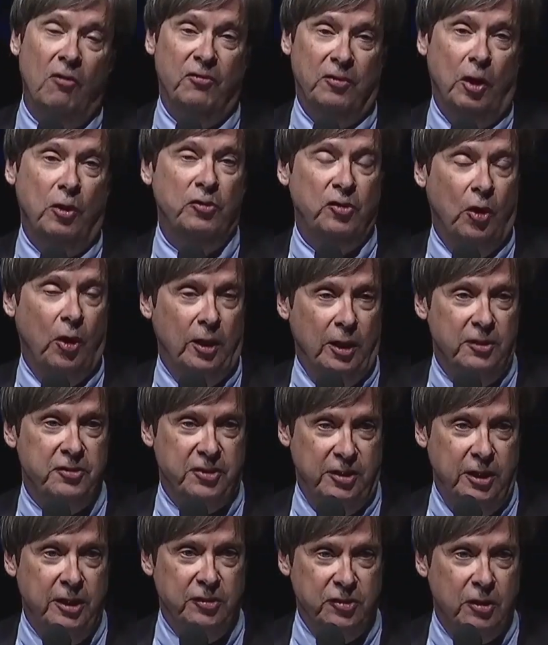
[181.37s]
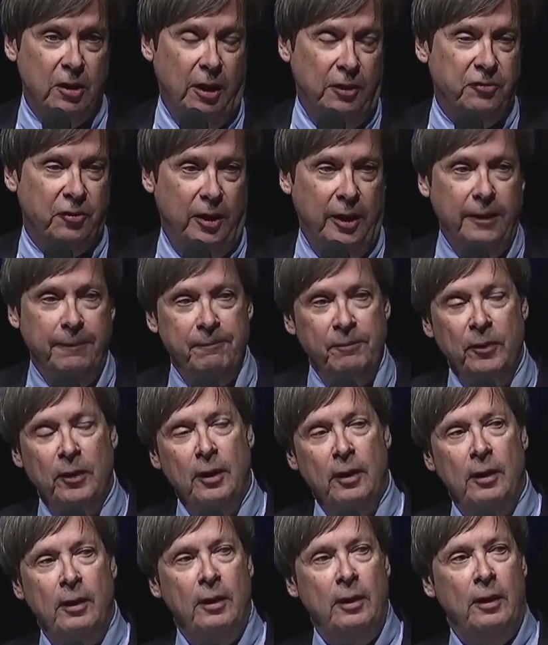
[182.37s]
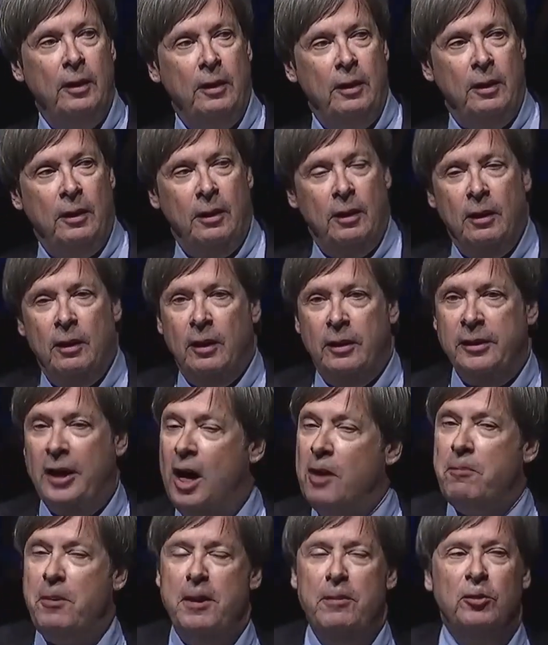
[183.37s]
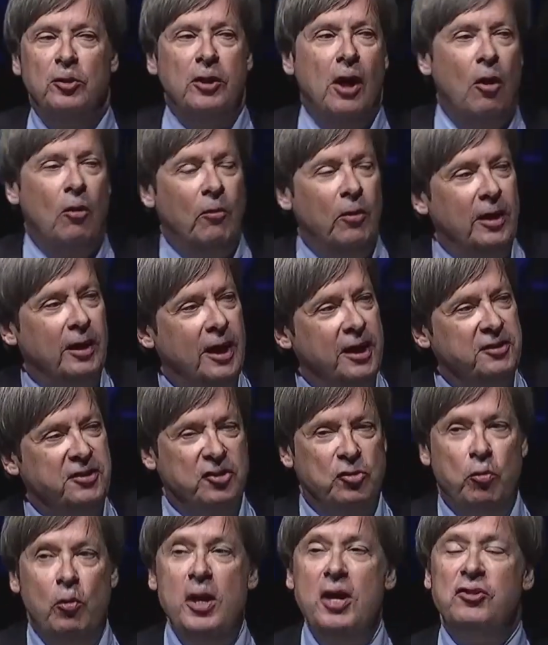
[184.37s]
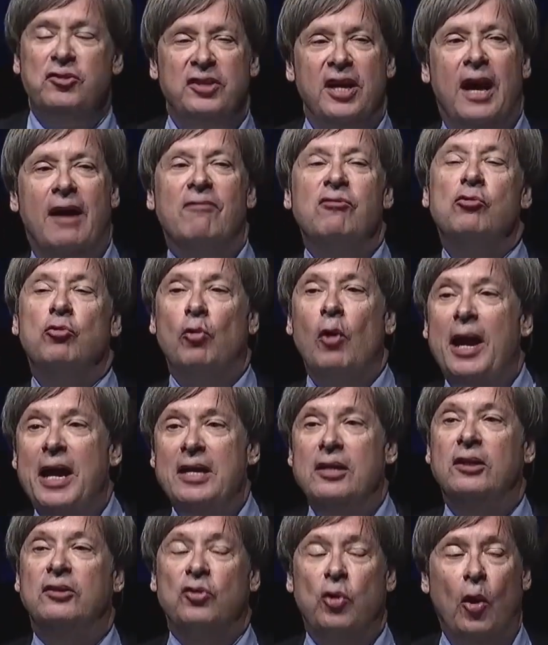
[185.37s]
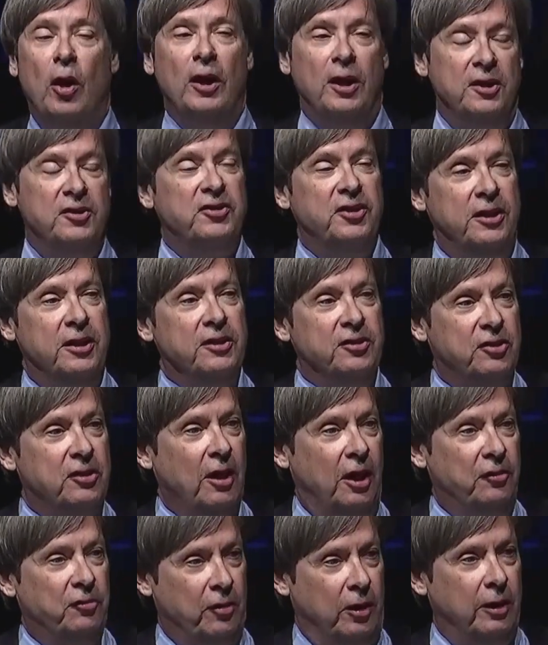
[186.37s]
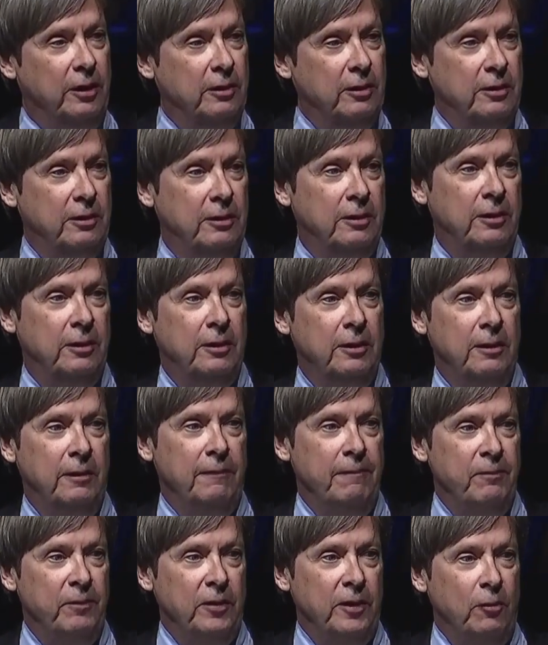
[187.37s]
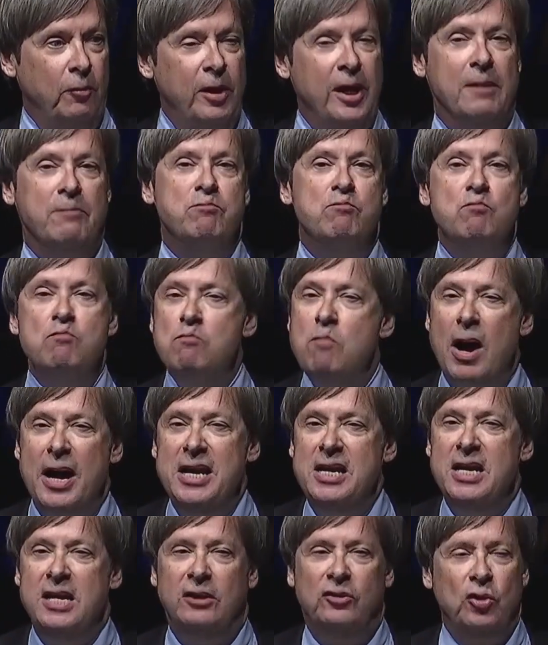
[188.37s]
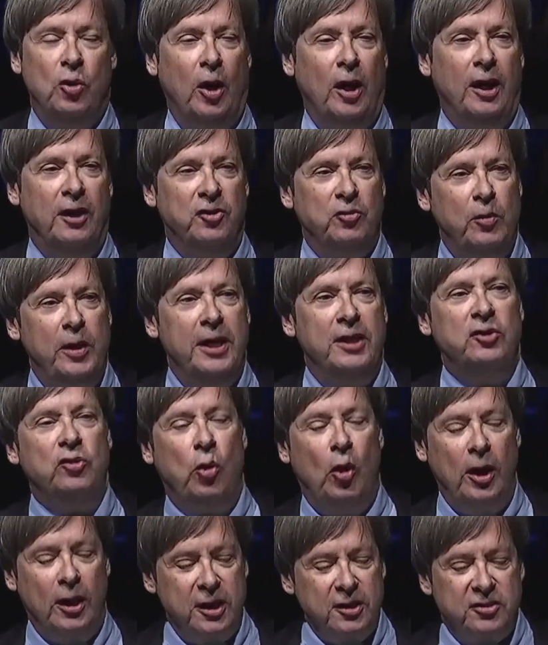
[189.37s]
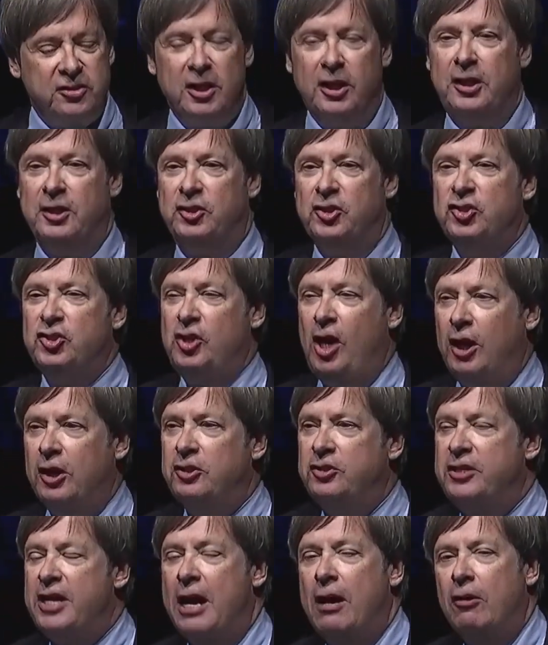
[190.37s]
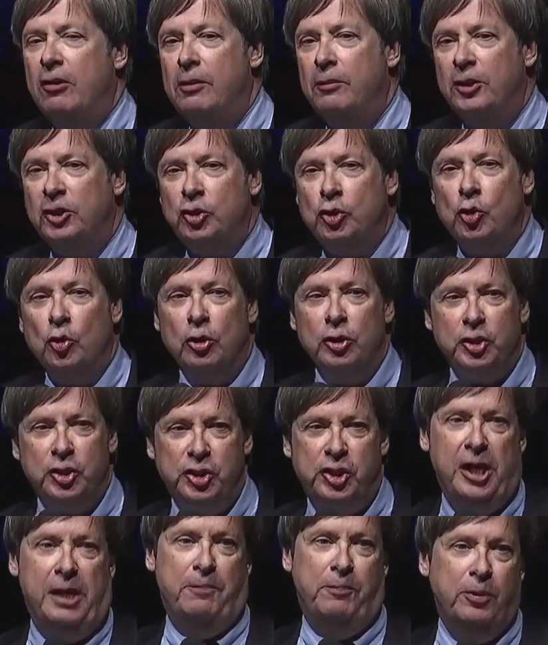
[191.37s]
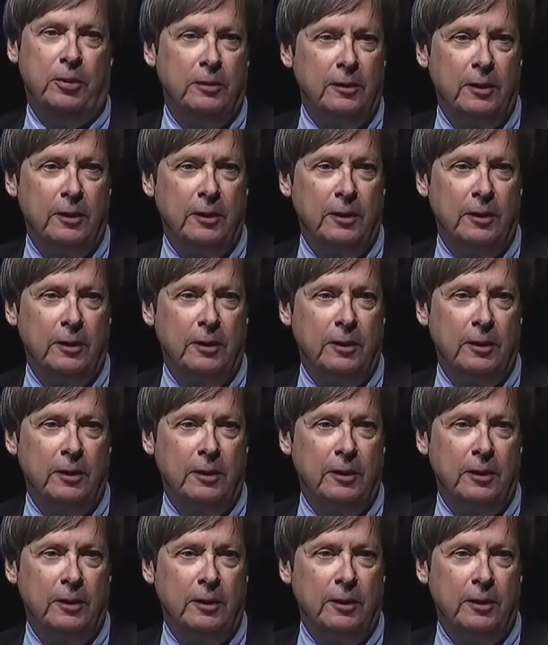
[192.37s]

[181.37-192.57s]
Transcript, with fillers: flow toilets in this country. Young people don't realize this. We used to have great toilets in this country. We had mighty toilets. We had toilets that could suck down a mature sheep.